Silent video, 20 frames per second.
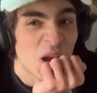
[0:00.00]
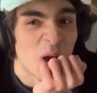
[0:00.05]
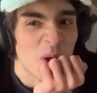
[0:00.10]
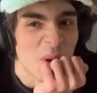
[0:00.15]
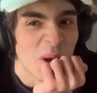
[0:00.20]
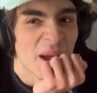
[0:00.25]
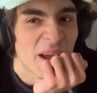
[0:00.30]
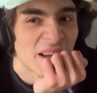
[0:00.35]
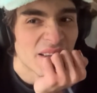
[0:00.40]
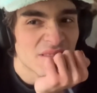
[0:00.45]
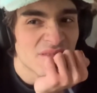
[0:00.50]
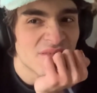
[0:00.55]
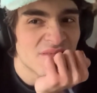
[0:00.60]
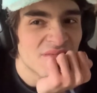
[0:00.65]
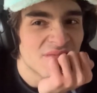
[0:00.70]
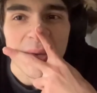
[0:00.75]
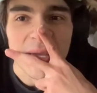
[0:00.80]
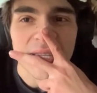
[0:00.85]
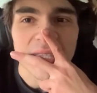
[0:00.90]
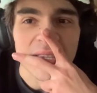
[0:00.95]
Okay.
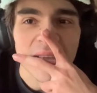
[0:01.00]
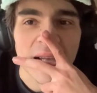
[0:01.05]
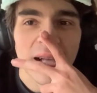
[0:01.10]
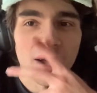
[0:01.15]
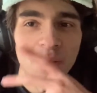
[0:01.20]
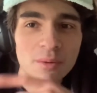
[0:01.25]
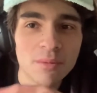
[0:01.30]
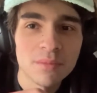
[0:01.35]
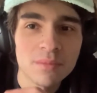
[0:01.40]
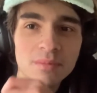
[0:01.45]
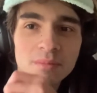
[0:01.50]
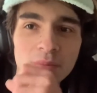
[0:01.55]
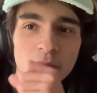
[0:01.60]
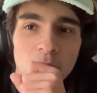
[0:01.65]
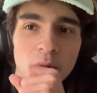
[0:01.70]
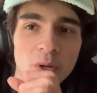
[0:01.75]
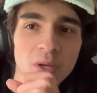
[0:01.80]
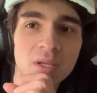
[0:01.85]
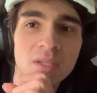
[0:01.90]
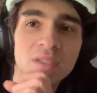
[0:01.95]
Peace out,
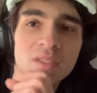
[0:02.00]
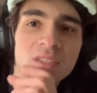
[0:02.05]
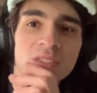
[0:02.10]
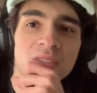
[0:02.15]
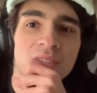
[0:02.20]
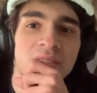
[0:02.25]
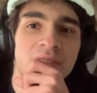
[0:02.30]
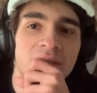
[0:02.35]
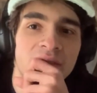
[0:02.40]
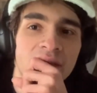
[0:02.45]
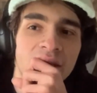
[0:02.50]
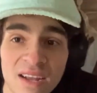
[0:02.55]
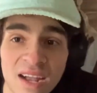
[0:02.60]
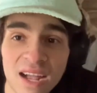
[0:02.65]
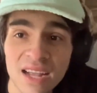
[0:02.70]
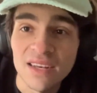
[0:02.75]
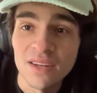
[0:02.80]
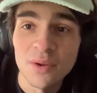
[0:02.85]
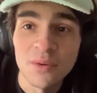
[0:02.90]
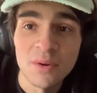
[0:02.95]
boys.
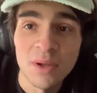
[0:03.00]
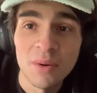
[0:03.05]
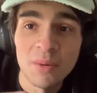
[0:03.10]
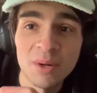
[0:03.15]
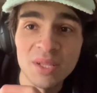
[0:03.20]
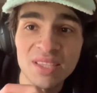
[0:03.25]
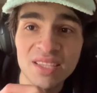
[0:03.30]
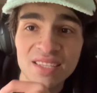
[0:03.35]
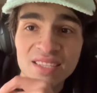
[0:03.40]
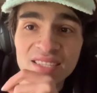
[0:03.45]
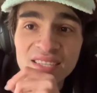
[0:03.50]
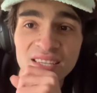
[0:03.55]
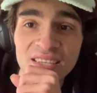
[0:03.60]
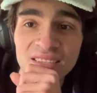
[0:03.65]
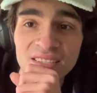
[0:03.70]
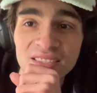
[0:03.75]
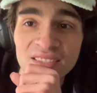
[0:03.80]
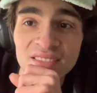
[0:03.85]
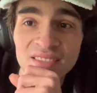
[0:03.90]
I don't know what this is.